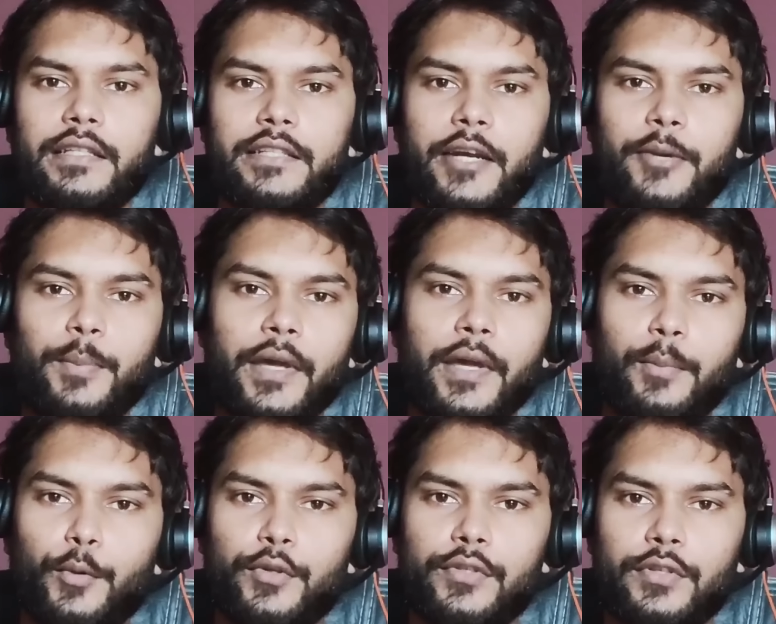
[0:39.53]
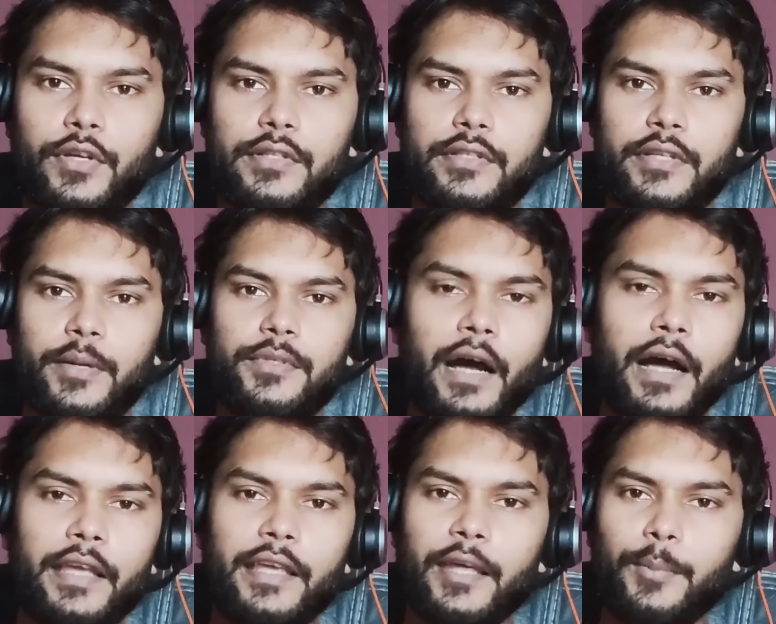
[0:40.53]
Jetpack Compose concepts.
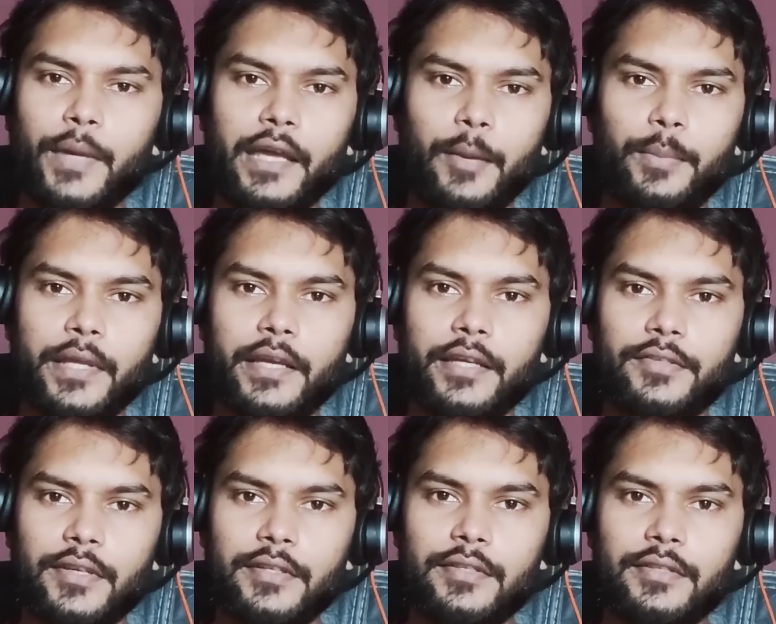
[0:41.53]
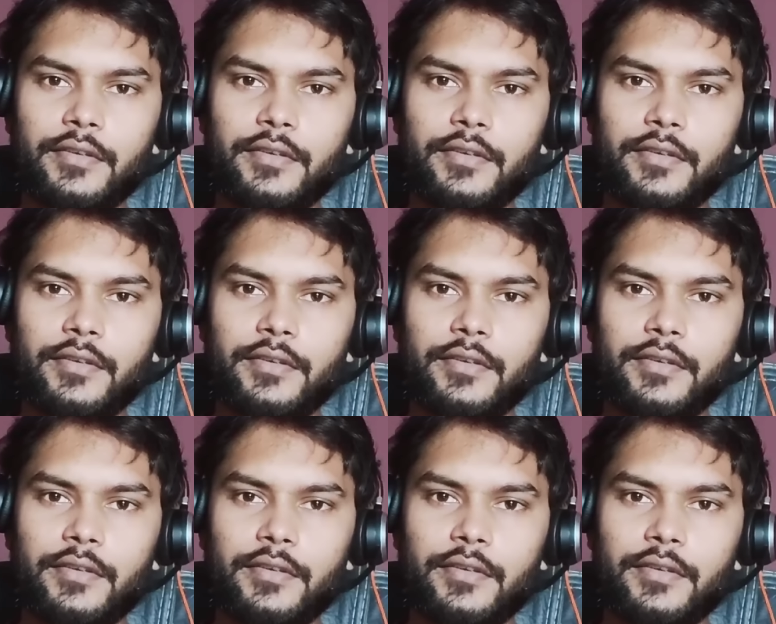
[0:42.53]
I can make applications.